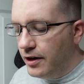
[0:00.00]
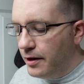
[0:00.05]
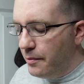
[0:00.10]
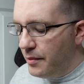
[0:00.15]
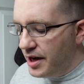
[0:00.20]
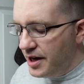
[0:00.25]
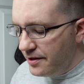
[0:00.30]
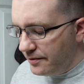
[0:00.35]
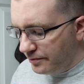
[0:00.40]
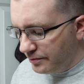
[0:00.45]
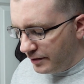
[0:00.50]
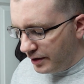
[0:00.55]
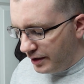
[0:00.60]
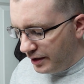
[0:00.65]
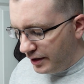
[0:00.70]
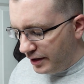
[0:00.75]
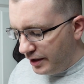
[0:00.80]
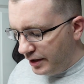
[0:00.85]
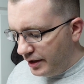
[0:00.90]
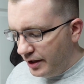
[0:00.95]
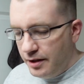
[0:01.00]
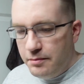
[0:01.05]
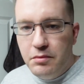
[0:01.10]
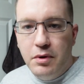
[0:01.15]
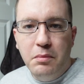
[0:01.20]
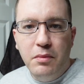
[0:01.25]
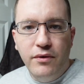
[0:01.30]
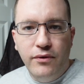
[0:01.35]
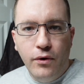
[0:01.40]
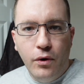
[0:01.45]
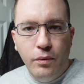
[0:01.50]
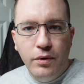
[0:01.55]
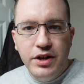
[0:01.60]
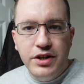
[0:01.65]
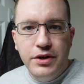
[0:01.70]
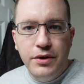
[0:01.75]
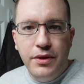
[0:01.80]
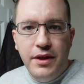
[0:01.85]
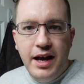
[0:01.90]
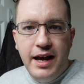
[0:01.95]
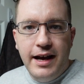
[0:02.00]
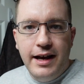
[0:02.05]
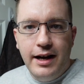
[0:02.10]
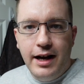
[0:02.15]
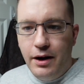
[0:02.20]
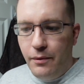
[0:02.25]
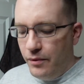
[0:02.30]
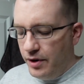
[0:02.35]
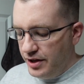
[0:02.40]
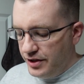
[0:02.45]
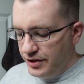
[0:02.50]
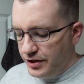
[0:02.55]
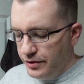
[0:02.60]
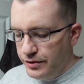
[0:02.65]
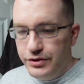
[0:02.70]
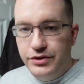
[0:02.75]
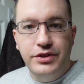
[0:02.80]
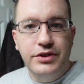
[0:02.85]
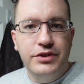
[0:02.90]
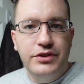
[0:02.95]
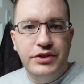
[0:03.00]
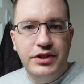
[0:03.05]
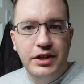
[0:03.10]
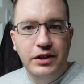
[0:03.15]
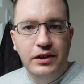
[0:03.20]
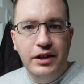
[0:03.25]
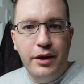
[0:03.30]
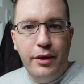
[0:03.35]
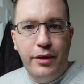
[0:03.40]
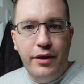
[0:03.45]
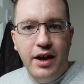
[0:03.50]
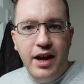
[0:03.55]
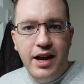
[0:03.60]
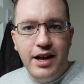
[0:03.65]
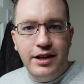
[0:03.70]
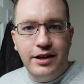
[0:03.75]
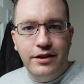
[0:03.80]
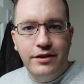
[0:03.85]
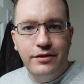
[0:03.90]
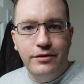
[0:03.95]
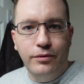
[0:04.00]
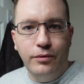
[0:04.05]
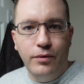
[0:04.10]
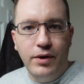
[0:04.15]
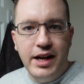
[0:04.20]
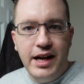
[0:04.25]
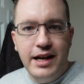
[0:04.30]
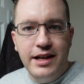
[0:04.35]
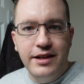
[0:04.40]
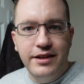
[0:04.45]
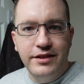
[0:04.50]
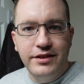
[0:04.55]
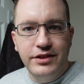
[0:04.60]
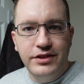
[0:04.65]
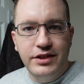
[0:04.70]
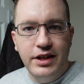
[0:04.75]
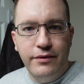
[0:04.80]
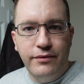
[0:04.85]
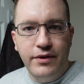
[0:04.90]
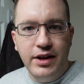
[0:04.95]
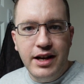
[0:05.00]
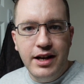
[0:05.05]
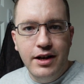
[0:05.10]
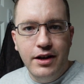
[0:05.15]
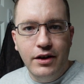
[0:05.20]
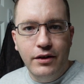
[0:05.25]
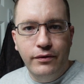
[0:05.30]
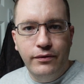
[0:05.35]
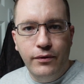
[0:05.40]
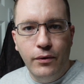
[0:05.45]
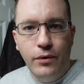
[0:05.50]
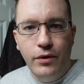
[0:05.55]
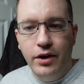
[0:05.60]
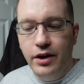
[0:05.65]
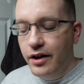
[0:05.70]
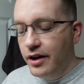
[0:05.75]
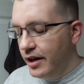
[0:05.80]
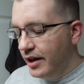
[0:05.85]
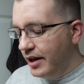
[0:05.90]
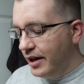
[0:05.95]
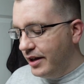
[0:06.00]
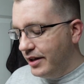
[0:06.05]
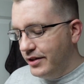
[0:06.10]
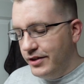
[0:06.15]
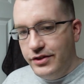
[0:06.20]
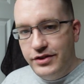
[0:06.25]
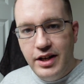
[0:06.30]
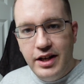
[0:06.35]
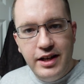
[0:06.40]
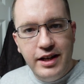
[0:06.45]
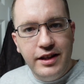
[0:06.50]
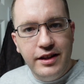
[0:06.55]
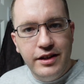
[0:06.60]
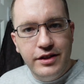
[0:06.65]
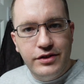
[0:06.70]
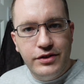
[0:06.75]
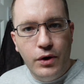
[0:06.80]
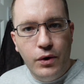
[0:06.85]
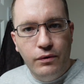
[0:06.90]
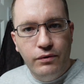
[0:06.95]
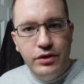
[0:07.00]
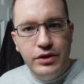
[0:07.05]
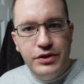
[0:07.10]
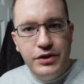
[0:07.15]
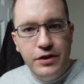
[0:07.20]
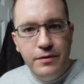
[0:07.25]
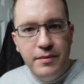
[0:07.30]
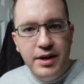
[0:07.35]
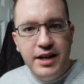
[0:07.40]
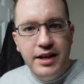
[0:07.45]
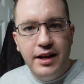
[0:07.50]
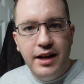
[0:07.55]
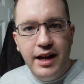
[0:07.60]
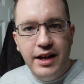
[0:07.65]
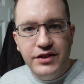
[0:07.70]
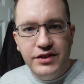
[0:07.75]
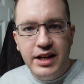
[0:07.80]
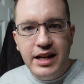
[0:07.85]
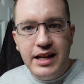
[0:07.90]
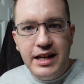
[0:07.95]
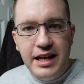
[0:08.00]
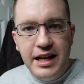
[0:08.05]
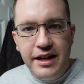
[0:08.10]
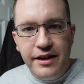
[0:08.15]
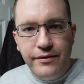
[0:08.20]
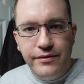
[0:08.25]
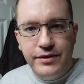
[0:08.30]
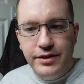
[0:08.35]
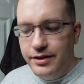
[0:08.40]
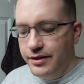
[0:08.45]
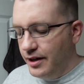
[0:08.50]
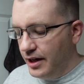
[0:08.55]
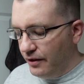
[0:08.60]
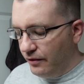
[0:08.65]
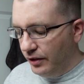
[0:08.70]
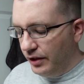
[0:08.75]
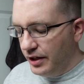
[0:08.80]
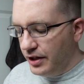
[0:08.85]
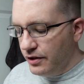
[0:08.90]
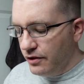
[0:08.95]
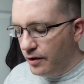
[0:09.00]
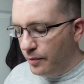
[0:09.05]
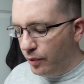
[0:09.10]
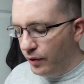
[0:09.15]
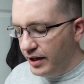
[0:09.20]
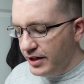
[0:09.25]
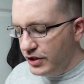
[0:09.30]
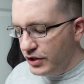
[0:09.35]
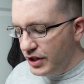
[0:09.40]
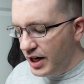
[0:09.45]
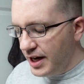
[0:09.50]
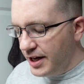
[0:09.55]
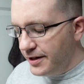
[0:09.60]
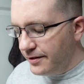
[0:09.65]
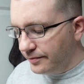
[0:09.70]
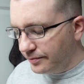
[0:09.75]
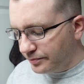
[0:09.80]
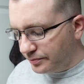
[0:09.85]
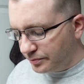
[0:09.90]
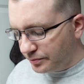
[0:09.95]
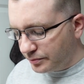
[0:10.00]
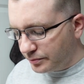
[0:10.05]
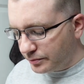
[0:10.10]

in a minute. But before we do that, I want to sincerely thank Reed Zephyr for sending this over to me as a gift. I really do appreciate it.